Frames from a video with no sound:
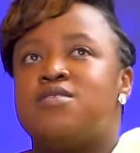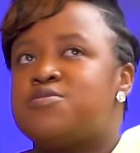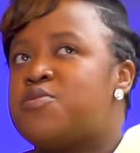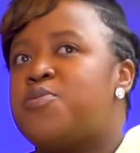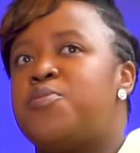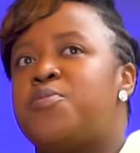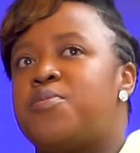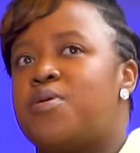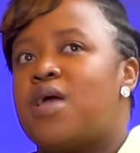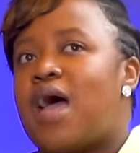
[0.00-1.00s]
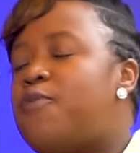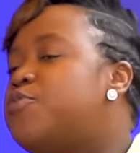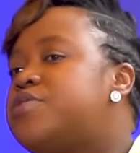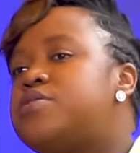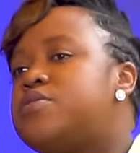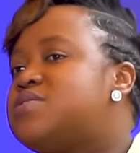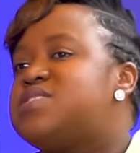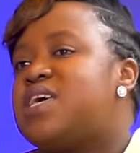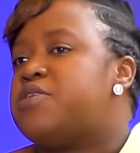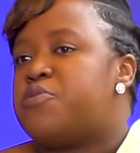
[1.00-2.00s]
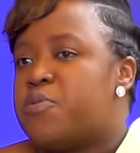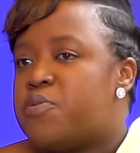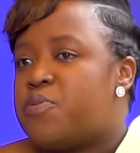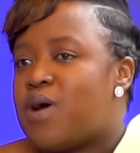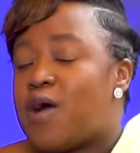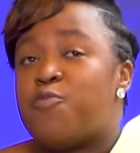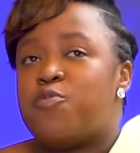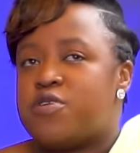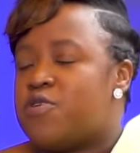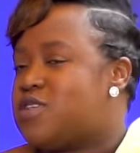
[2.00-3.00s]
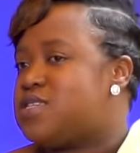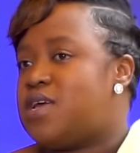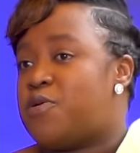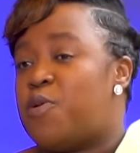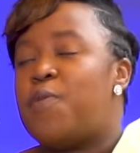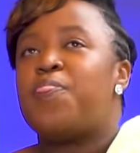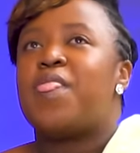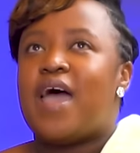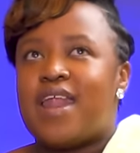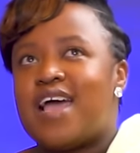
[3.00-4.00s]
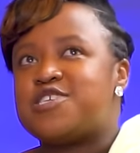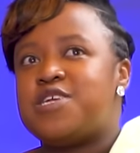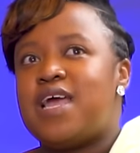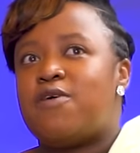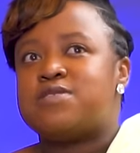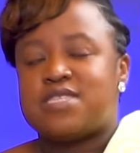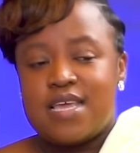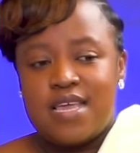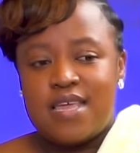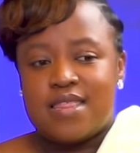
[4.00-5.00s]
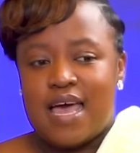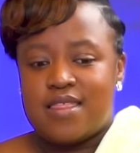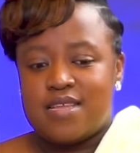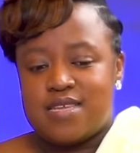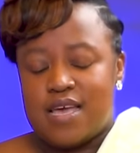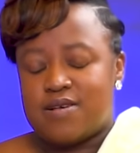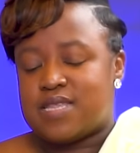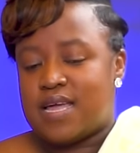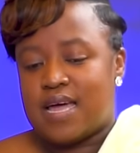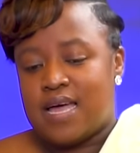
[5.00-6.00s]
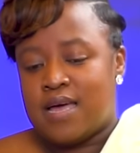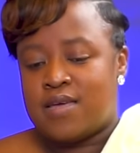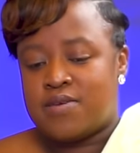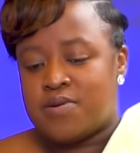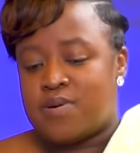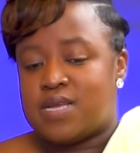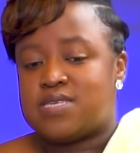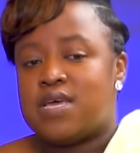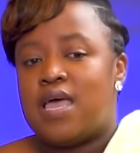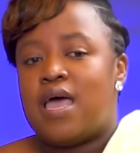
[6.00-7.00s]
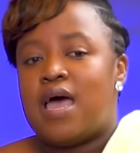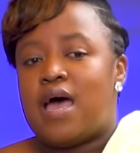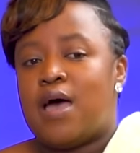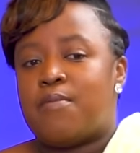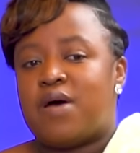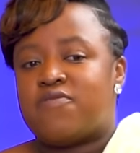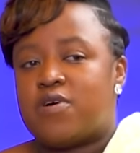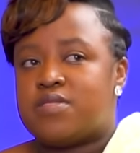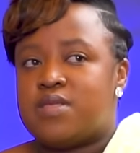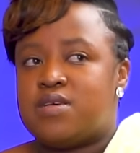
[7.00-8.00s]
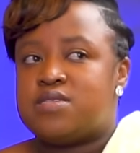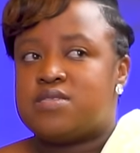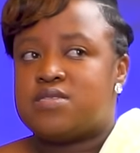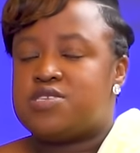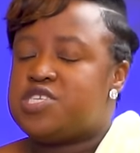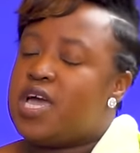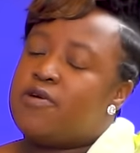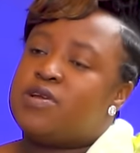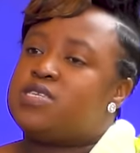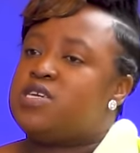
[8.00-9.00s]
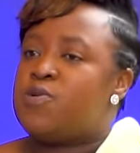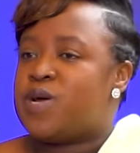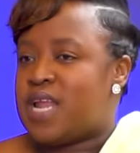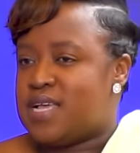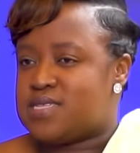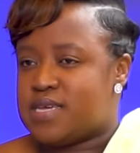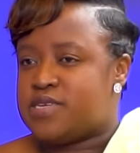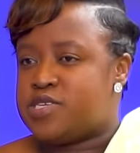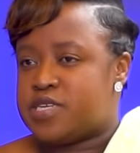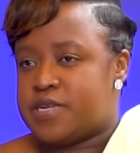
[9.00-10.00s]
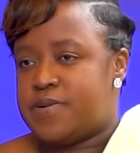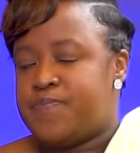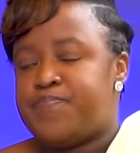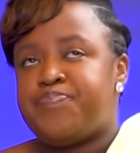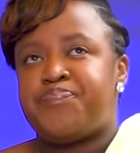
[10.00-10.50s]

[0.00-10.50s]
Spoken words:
So I wouldn't say no. I would not say no. And actually, I was thinking the other day, I was like, ah, you know what? I've got this charity organization.